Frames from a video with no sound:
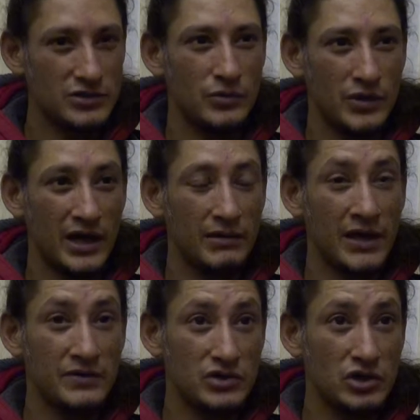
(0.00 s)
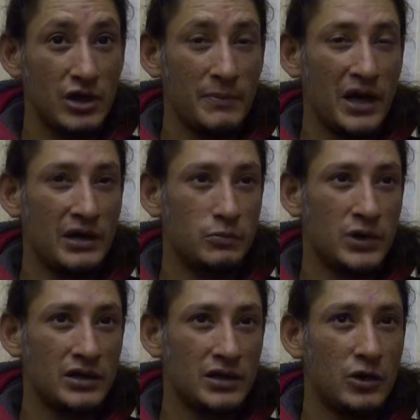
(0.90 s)
I do. At the time I had
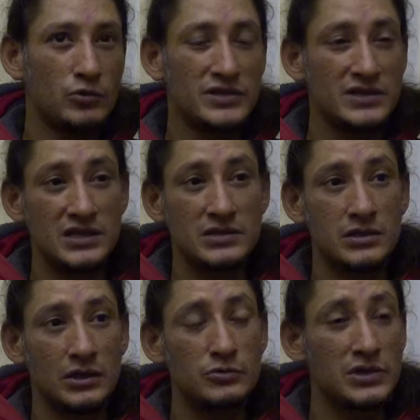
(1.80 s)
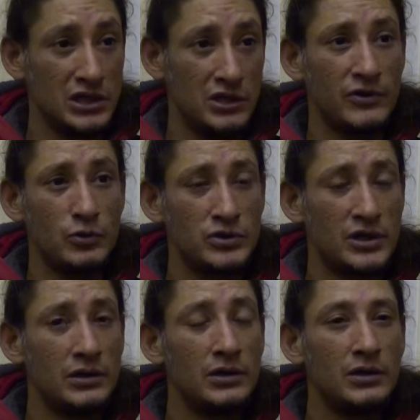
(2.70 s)
one older sister who was a year older,